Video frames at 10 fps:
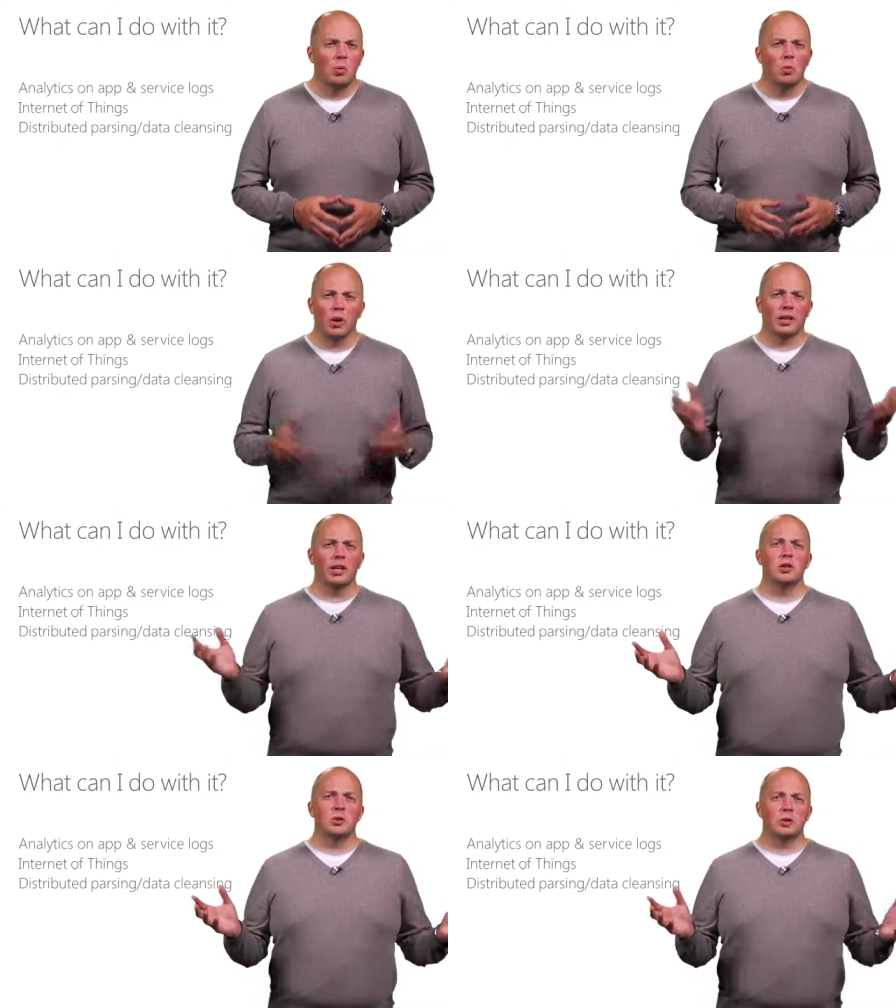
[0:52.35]
What can
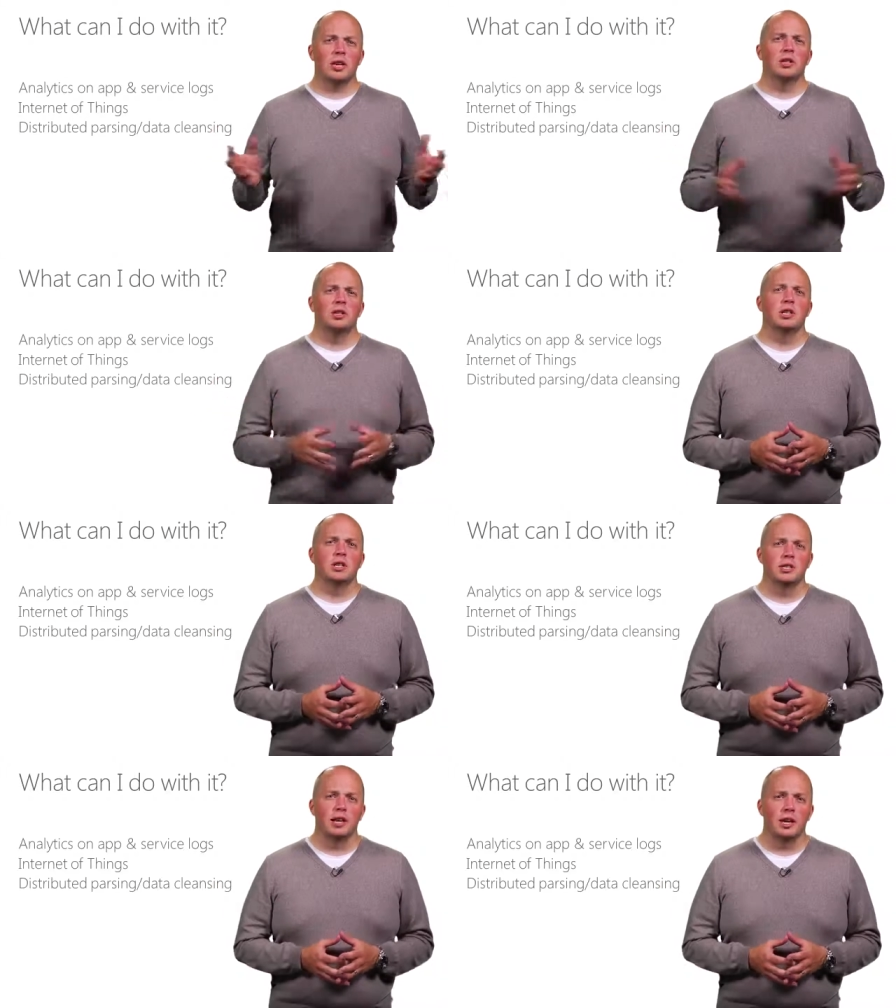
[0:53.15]
I do with
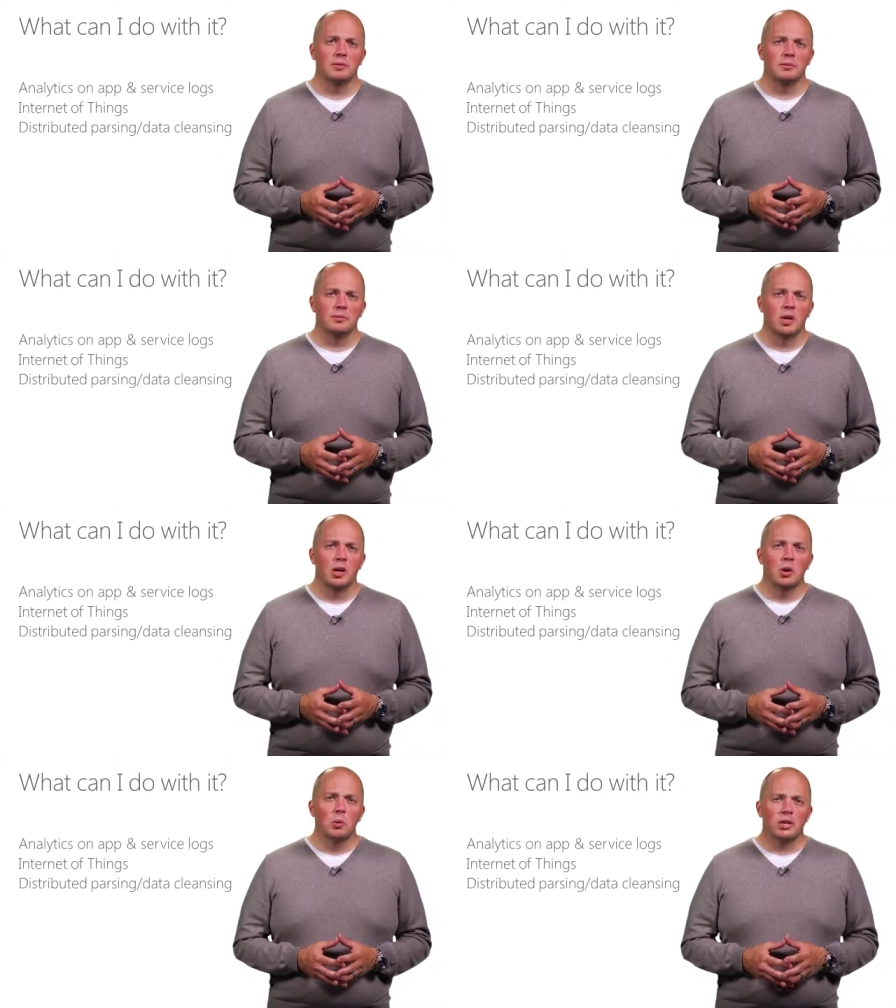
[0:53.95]
HDInsight?
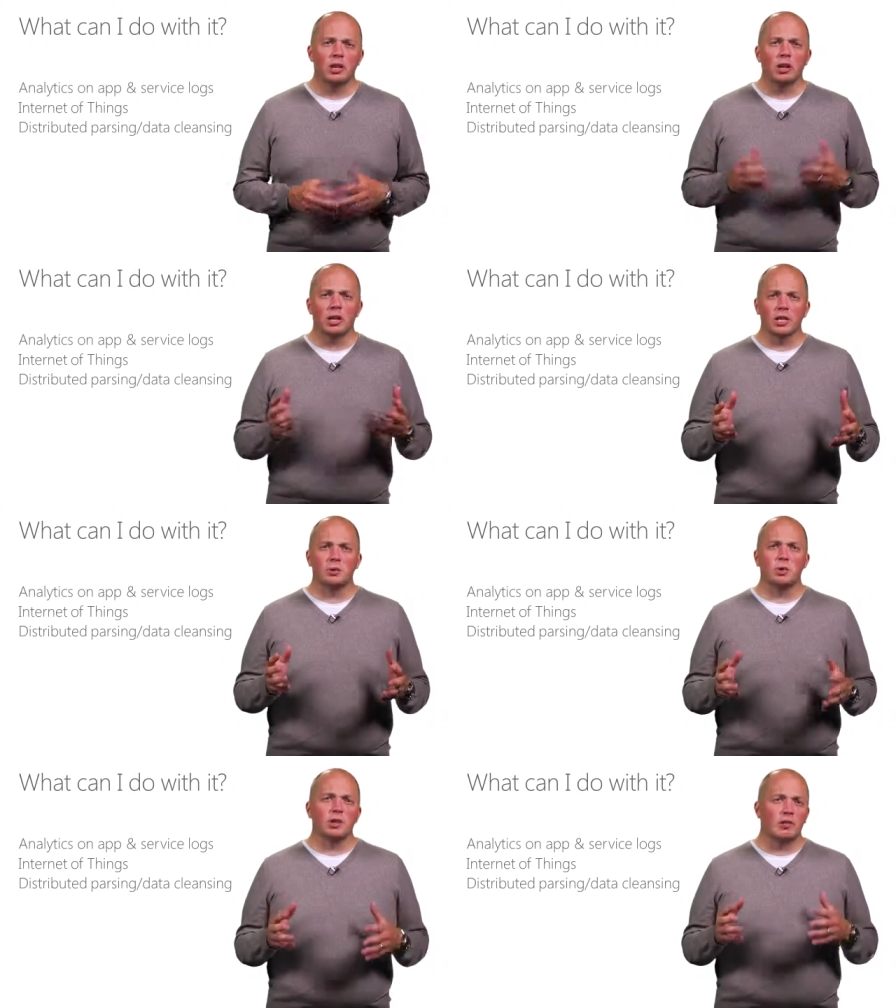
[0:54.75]
We see our
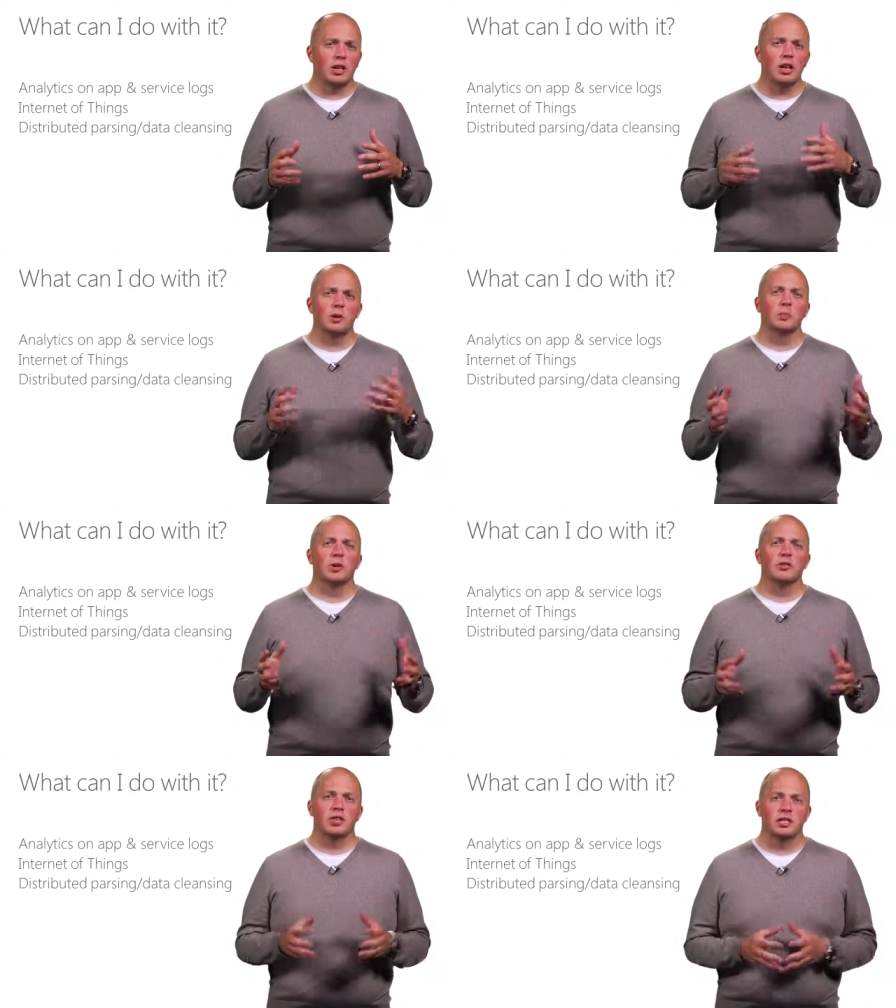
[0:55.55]
customers have a
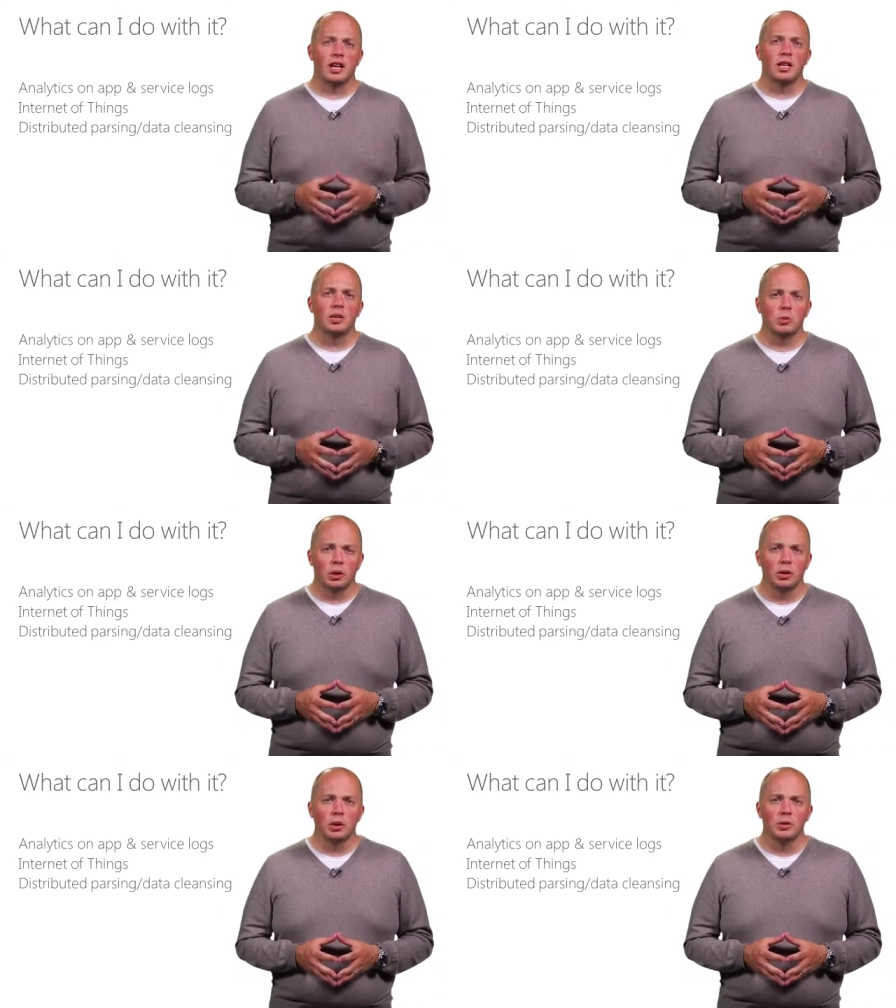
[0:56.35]
number of exciting
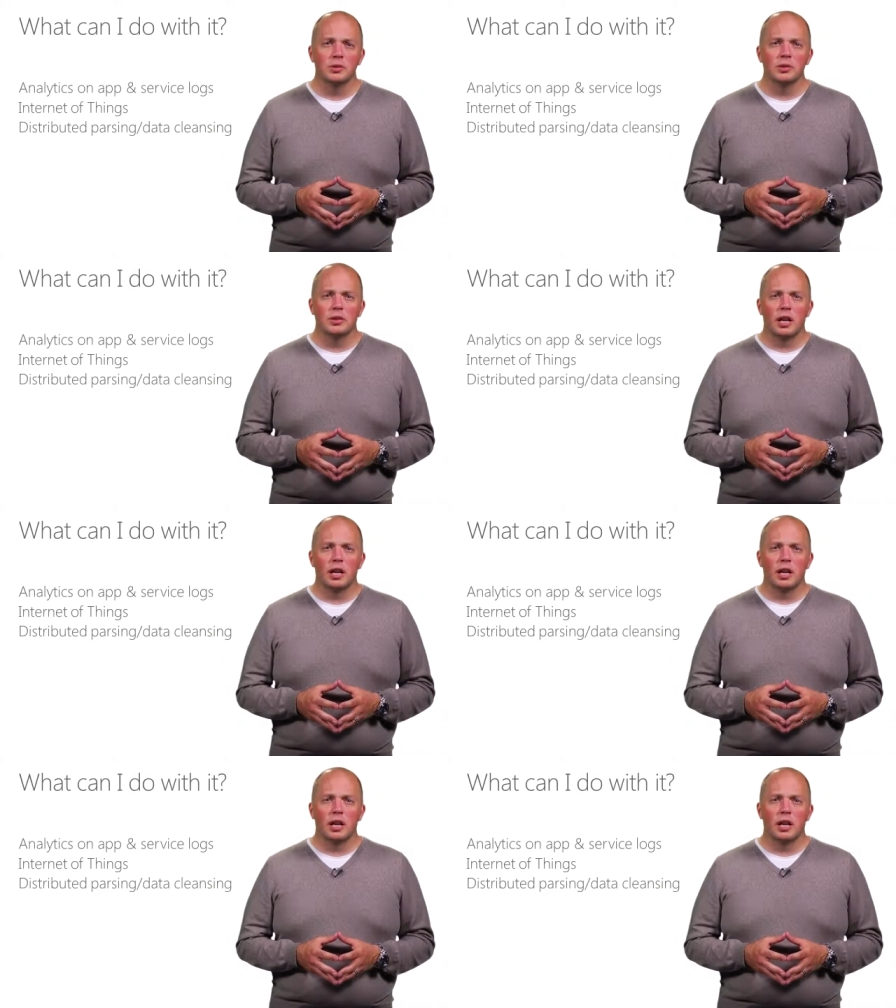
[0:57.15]
workloads.